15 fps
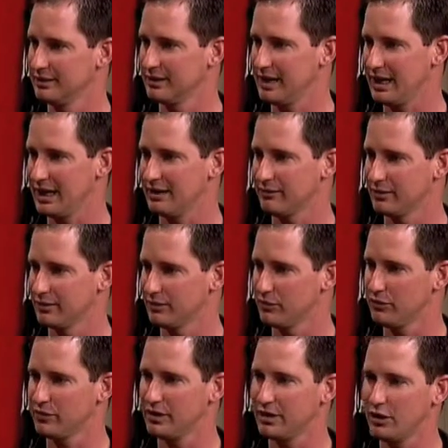not have to
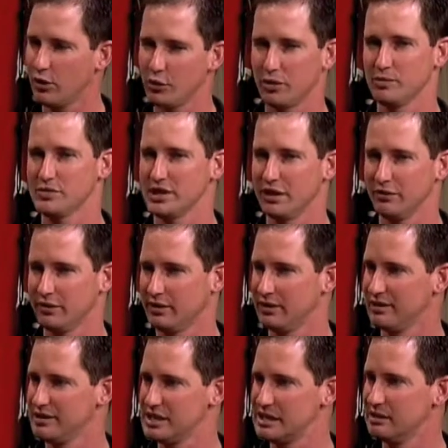coat themselves
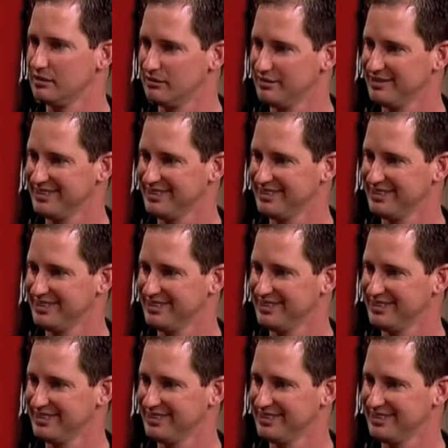in DEET.